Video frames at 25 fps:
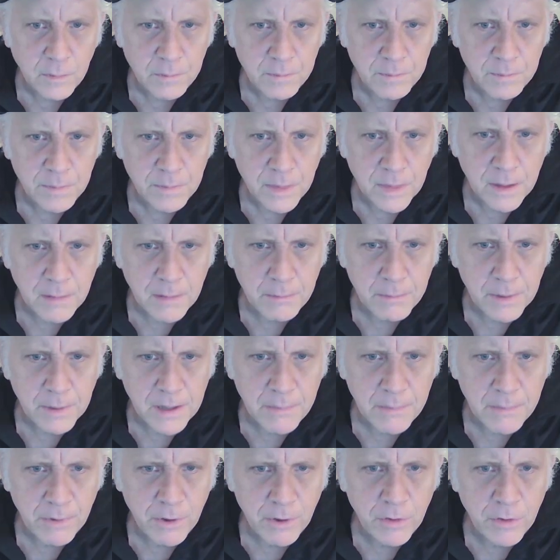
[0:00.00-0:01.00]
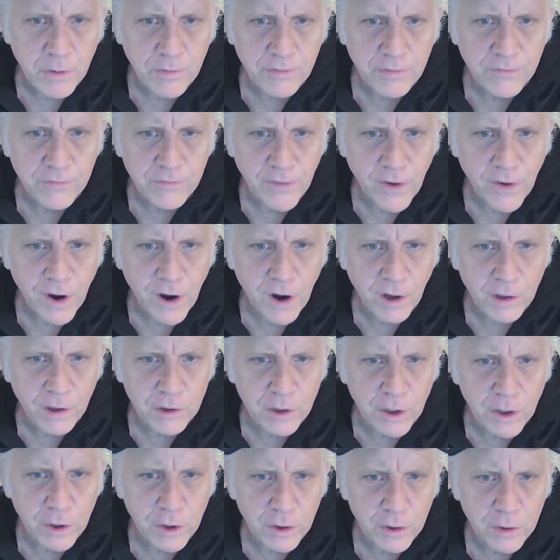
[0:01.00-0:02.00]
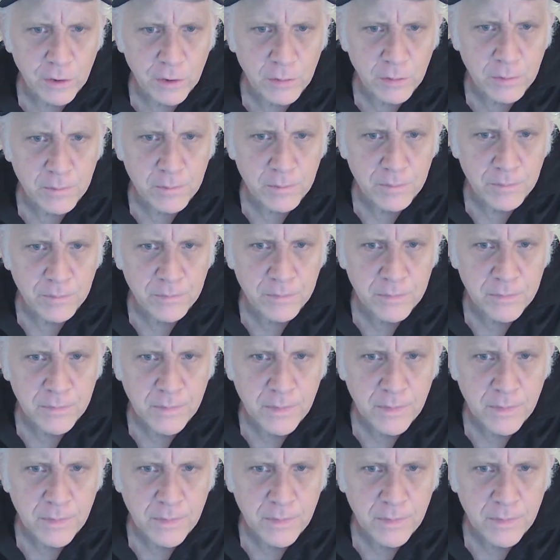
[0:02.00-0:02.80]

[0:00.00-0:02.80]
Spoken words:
Well, people who follow